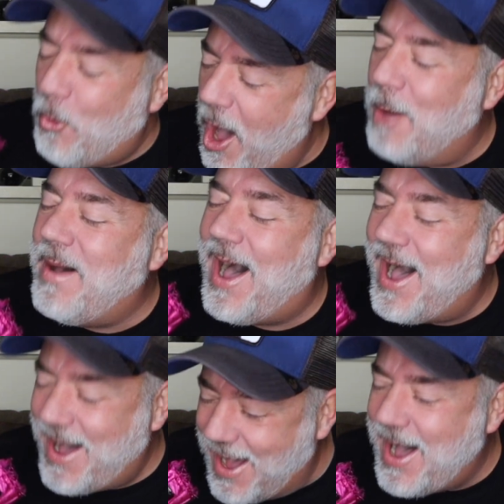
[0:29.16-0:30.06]

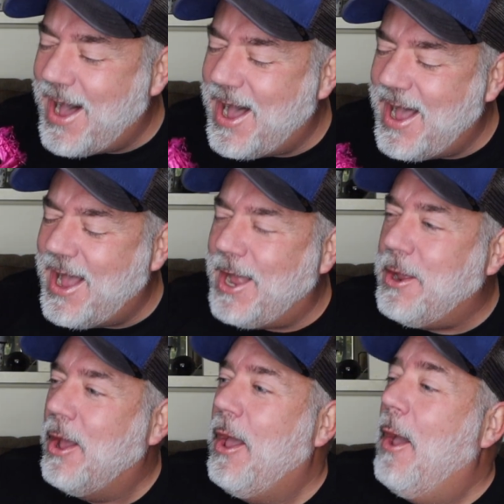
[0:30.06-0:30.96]

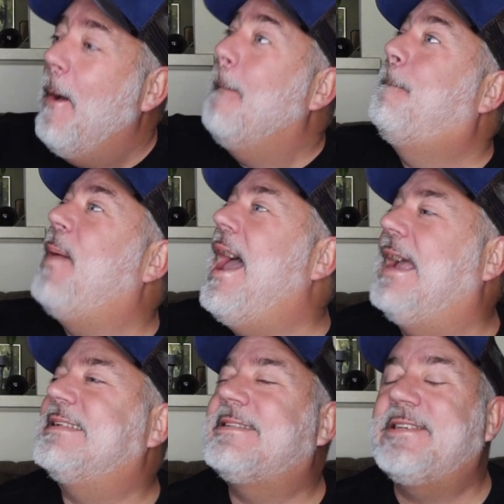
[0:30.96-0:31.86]
woman.
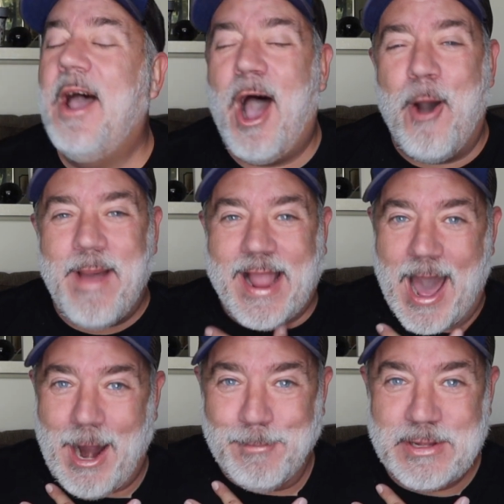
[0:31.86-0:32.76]
Beast. Oh my
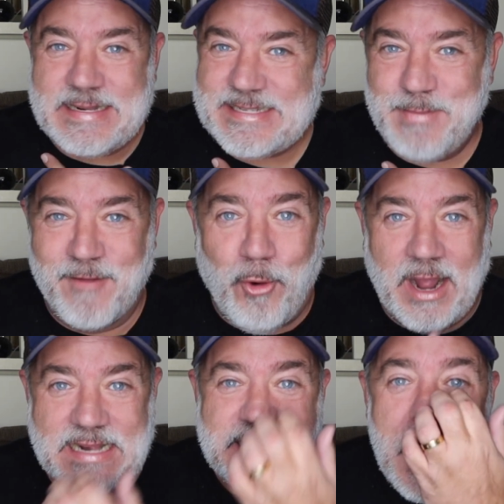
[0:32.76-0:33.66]
God, I'm losing my
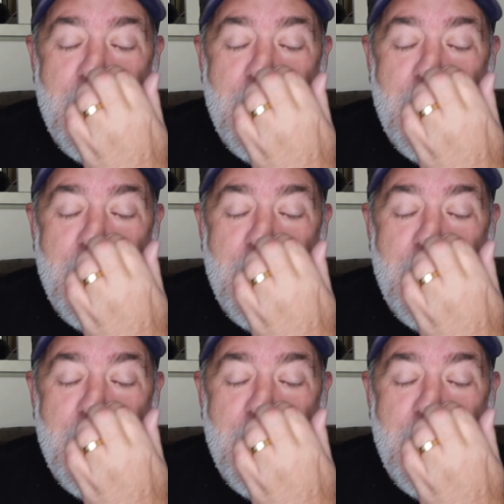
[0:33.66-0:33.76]
voice.